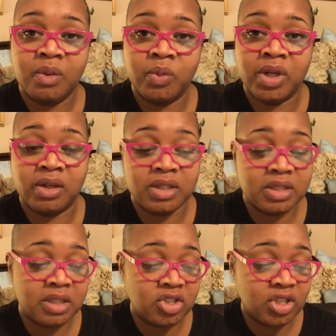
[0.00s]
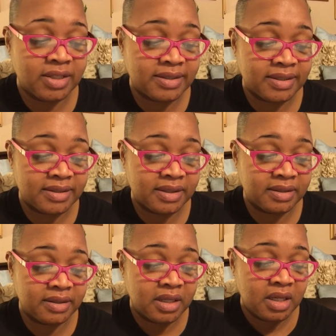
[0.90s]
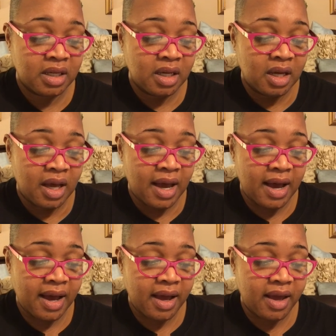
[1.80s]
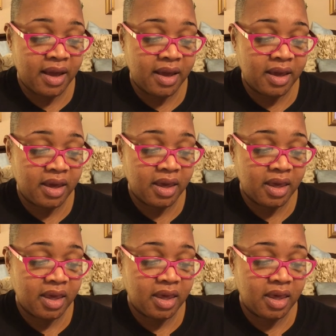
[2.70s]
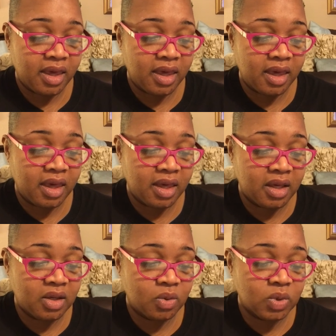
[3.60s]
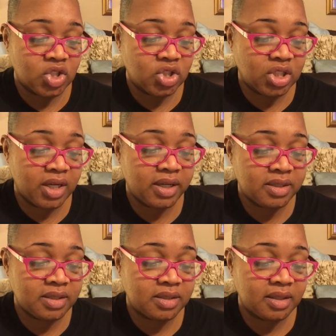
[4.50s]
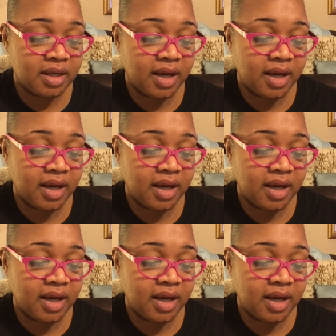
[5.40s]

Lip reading: went on to see Jesus. And I was just